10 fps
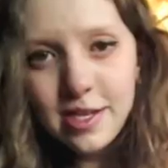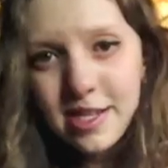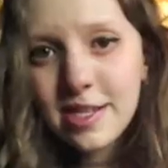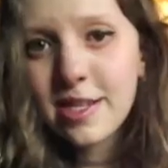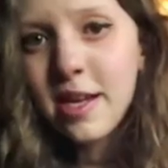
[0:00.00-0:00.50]
This
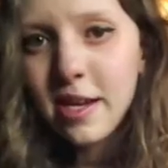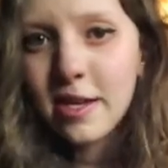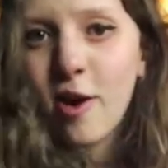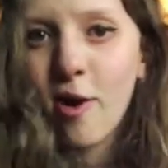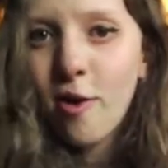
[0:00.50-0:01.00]
is like
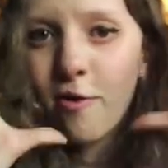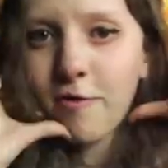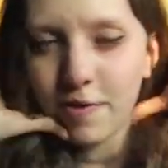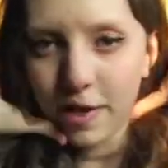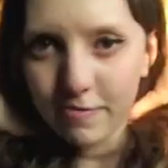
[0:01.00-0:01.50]
a
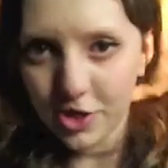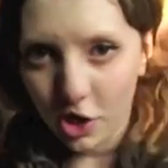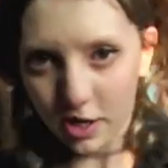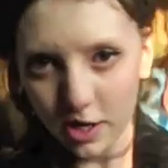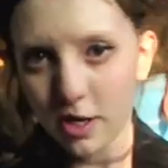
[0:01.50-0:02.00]
cut-off leather
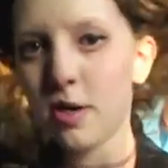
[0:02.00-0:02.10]
jacket,